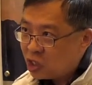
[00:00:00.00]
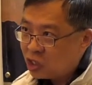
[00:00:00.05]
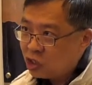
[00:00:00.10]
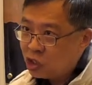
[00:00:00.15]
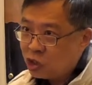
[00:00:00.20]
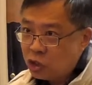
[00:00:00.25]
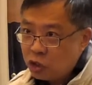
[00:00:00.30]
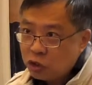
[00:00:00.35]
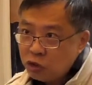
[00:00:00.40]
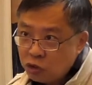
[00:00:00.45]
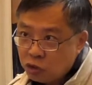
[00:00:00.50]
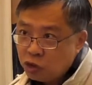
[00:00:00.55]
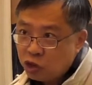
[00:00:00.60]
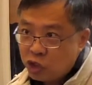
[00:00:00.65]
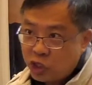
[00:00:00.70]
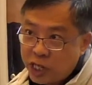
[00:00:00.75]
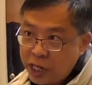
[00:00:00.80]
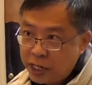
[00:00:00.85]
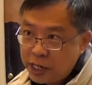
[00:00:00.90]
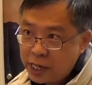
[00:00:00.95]
is due to
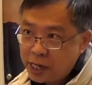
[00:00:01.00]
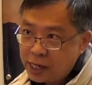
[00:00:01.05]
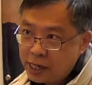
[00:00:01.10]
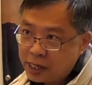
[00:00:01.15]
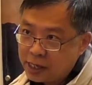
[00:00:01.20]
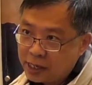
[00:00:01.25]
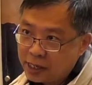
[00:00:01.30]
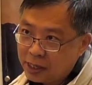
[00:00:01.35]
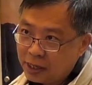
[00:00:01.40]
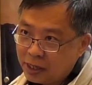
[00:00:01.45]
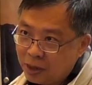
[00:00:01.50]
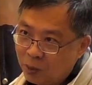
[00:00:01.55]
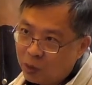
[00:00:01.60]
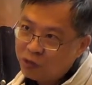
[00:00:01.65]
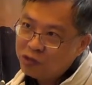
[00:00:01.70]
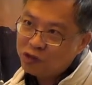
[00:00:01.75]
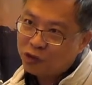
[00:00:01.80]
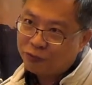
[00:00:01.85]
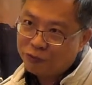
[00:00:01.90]
sin, once you're